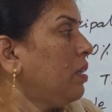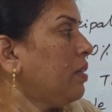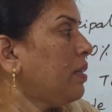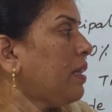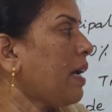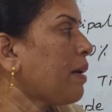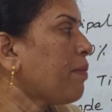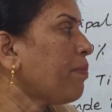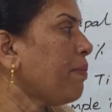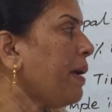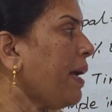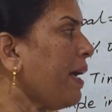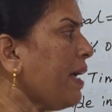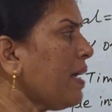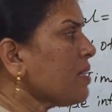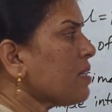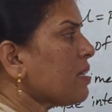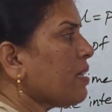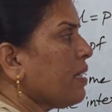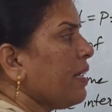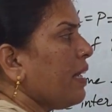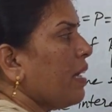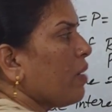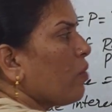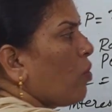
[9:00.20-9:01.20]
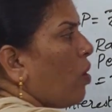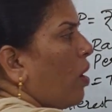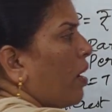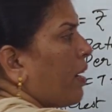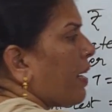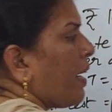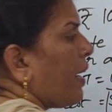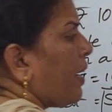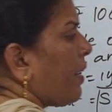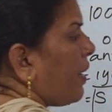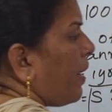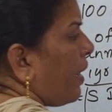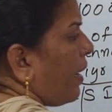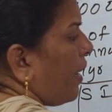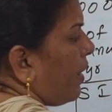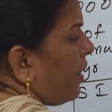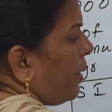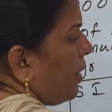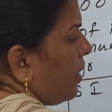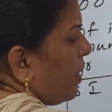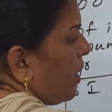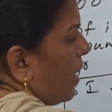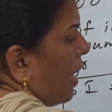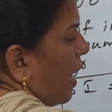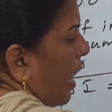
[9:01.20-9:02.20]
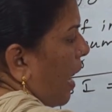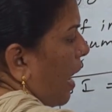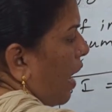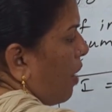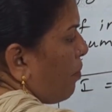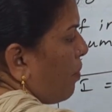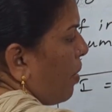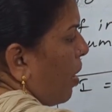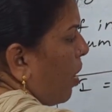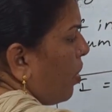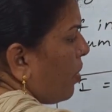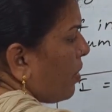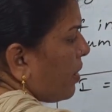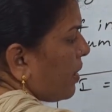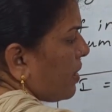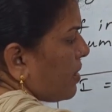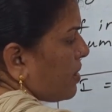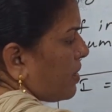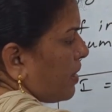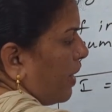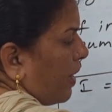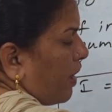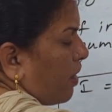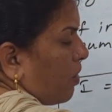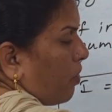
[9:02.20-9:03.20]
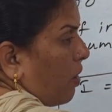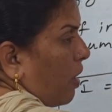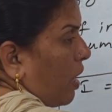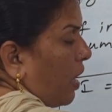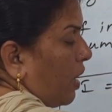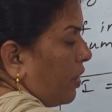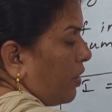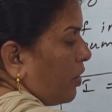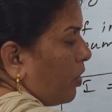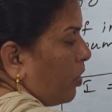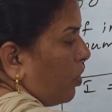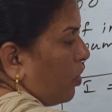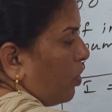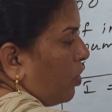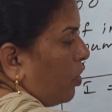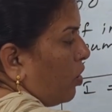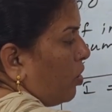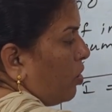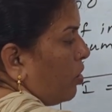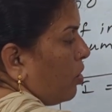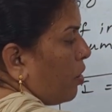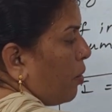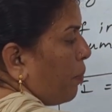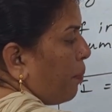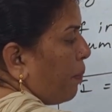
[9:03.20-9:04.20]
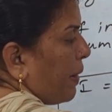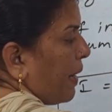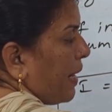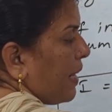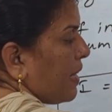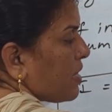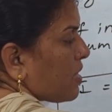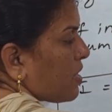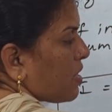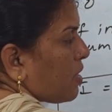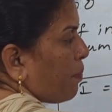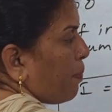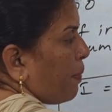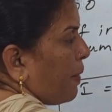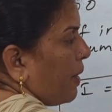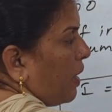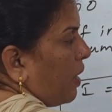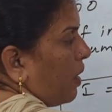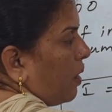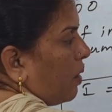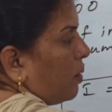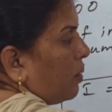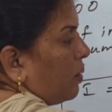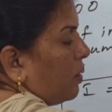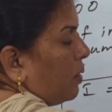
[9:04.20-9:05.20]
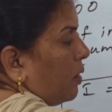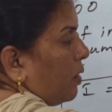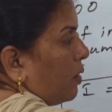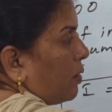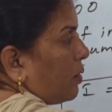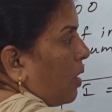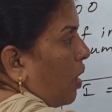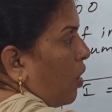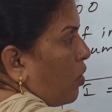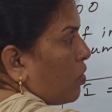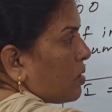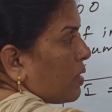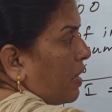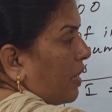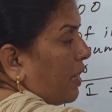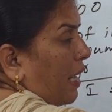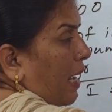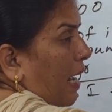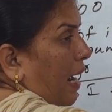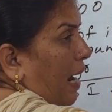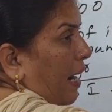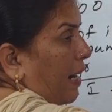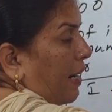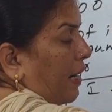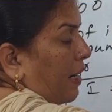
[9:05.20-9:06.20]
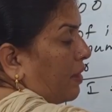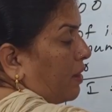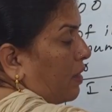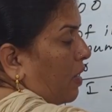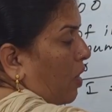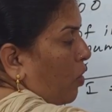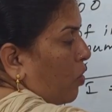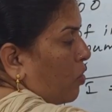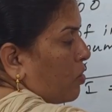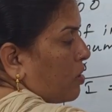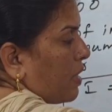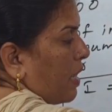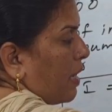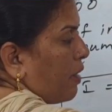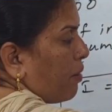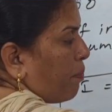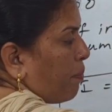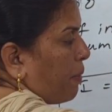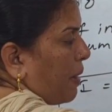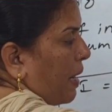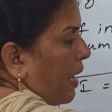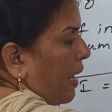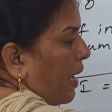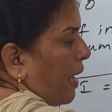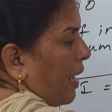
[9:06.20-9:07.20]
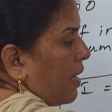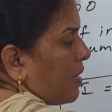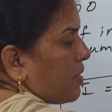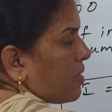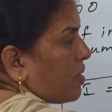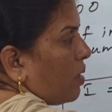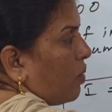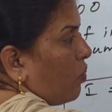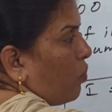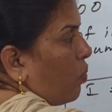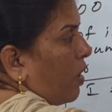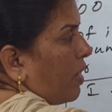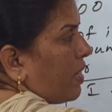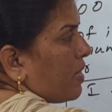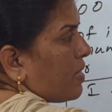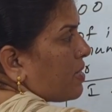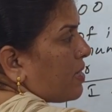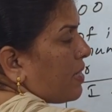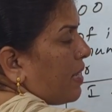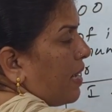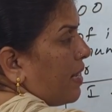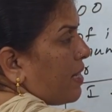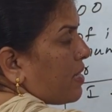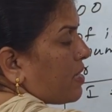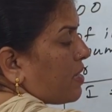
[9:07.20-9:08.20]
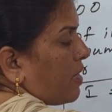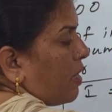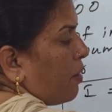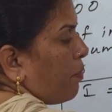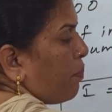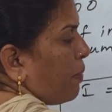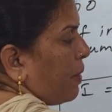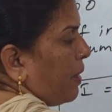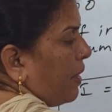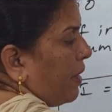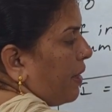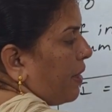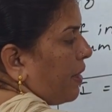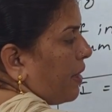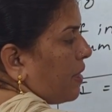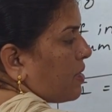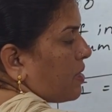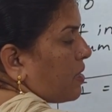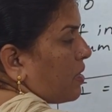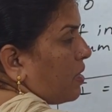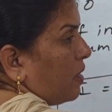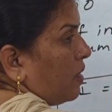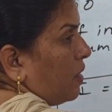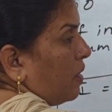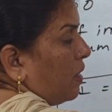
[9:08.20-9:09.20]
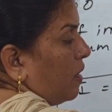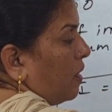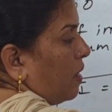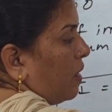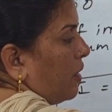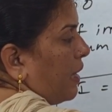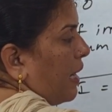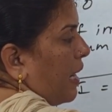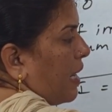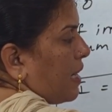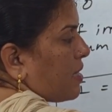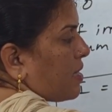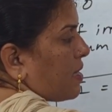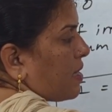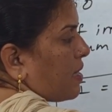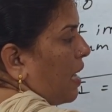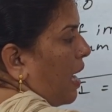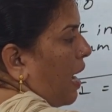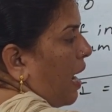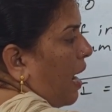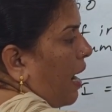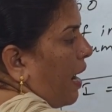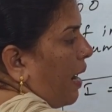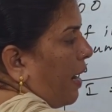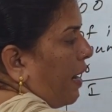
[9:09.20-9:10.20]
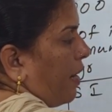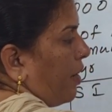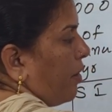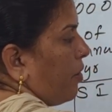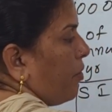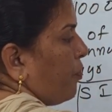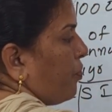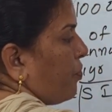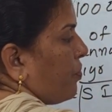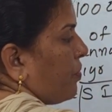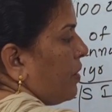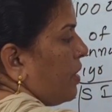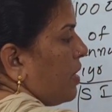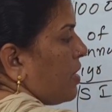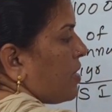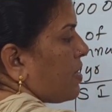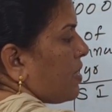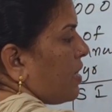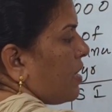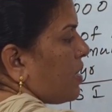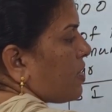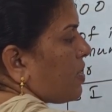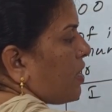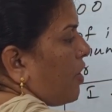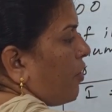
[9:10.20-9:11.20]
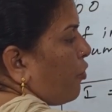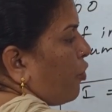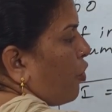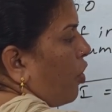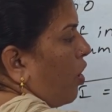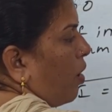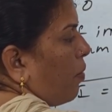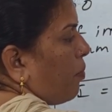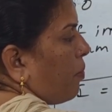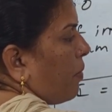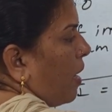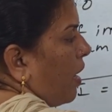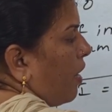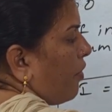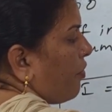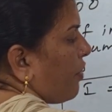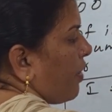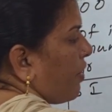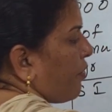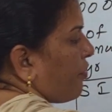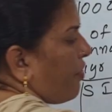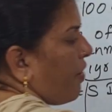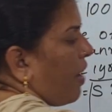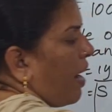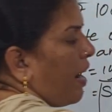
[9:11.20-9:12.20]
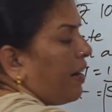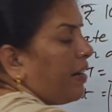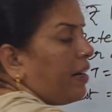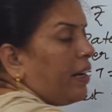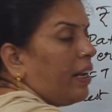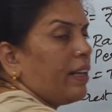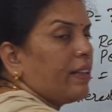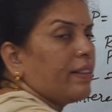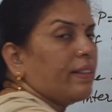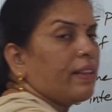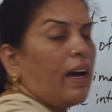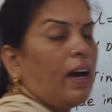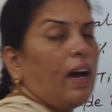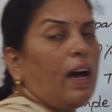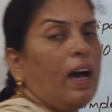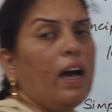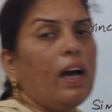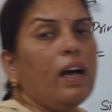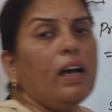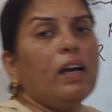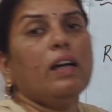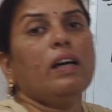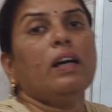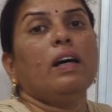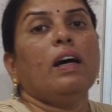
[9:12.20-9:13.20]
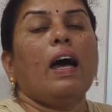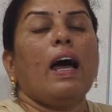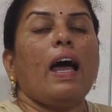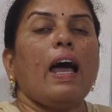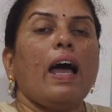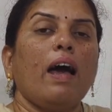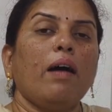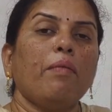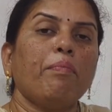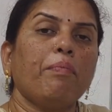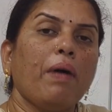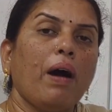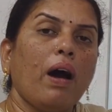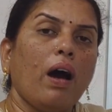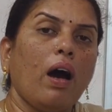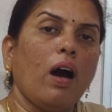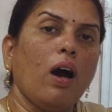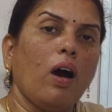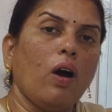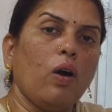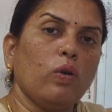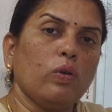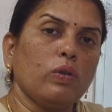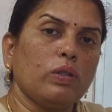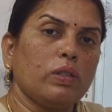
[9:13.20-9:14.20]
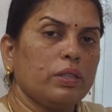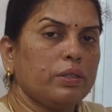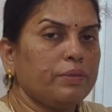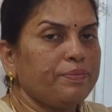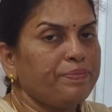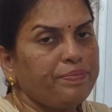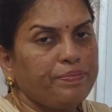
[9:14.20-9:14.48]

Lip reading: That means here what I did, amount is equal to principal. 1000 I added, 1000 plus, what is the simple interest? SI. This is the formula for finding the amount.